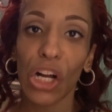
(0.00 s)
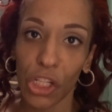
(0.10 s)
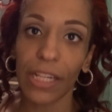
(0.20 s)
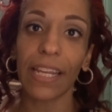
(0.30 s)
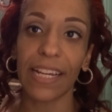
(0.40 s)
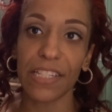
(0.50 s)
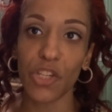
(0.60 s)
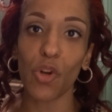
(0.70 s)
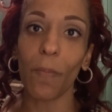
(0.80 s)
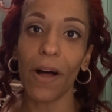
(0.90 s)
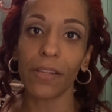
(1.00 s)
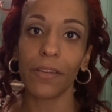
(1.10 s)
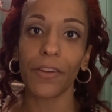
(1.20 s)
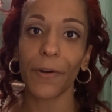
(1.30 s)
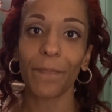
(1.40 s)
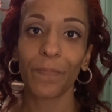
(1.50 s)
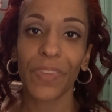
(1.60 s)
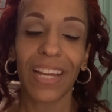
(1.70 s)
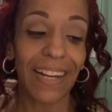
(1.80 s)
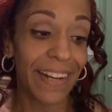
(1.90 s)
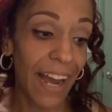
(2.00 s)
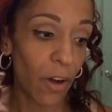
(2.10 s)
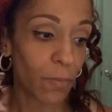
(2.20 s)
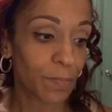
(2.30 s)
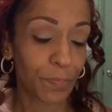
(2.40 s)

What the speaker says: looking like a disco ball either. Now,